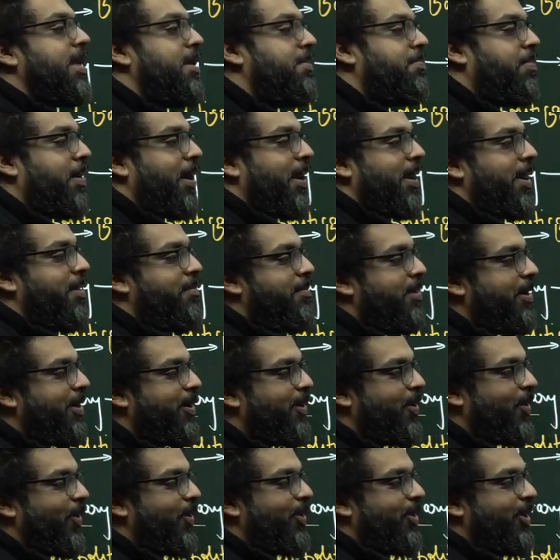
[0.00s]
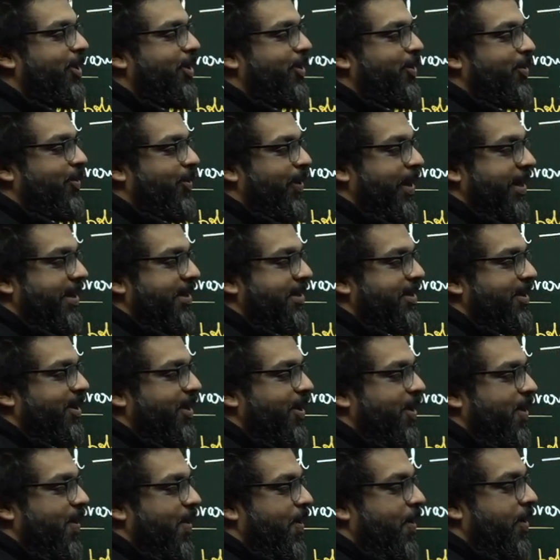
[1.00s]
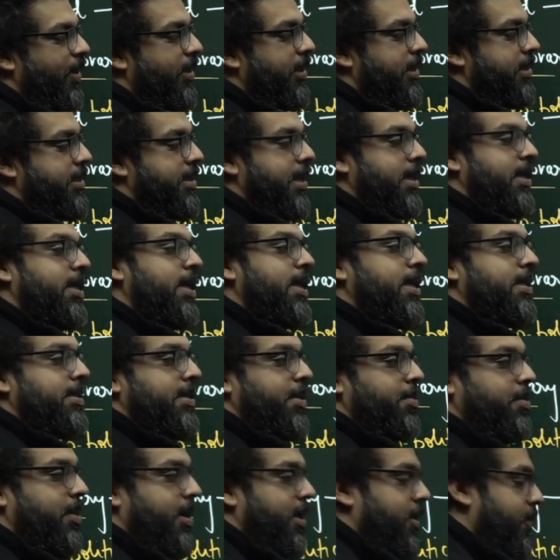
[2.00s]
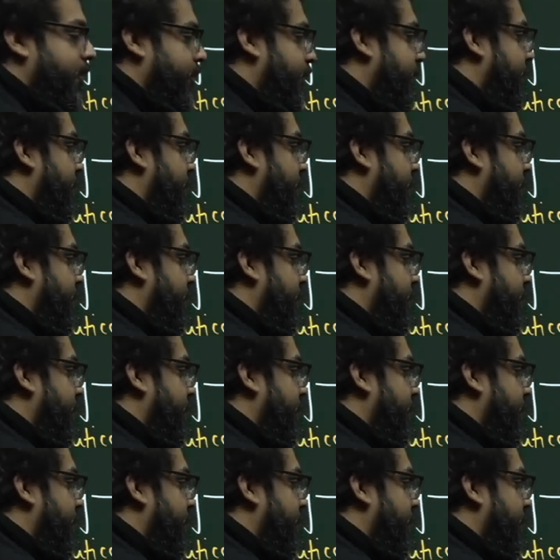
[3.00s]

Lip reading: parliament called the UN or the General Assembly of the